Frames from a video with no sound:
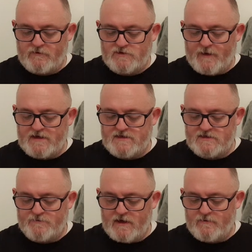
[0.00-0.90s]
We spice
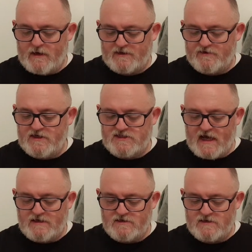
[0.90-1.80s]
this beer at three
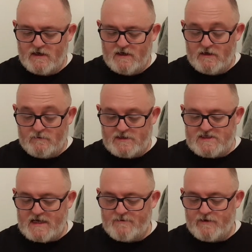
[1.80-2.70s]
stages with
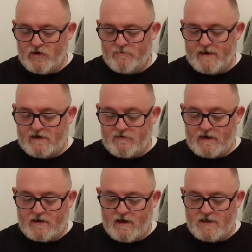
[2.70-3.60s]
cinnamon, nutmeg,
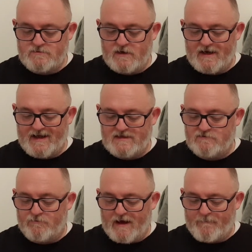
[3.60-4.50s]
green cardamom, and a
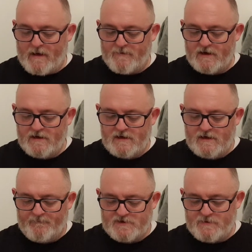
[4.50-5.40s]
hint of black pepper
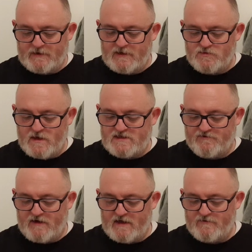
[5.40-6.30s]
to bring these winter
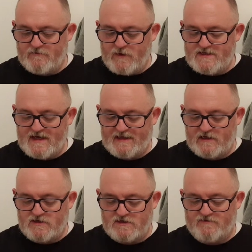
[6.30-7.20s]
flavor, winter and
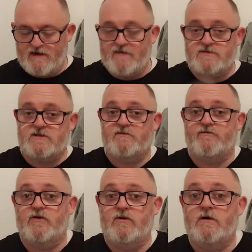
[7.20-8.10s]
exotic flavors to the
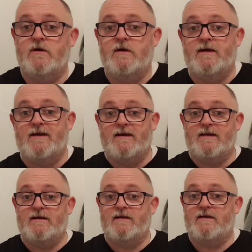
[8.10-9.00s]
fore.
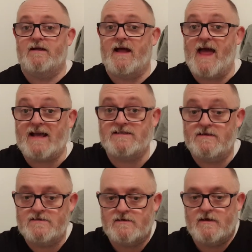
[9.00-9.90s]

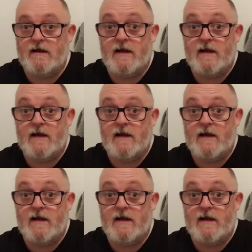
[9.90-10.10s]
Excellent.